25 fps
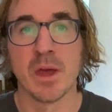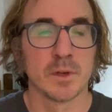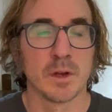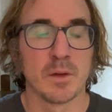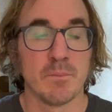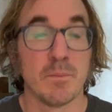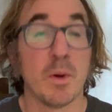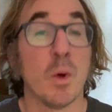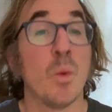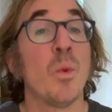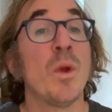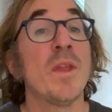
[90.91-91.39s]

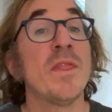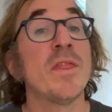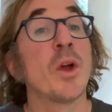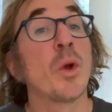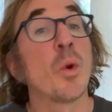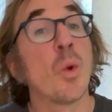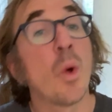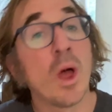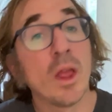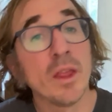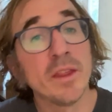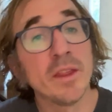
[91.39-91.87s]
But with the
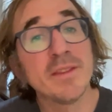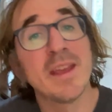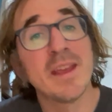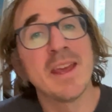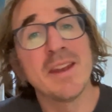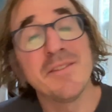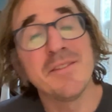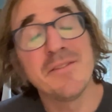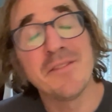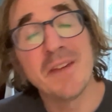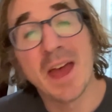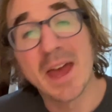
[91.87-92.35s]

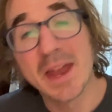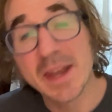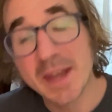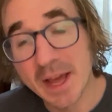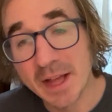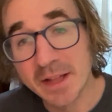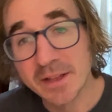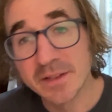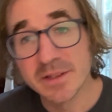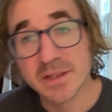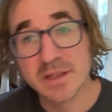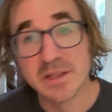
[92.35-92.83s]
qualitative
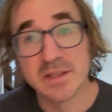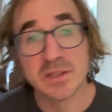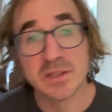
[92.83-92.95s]
analysis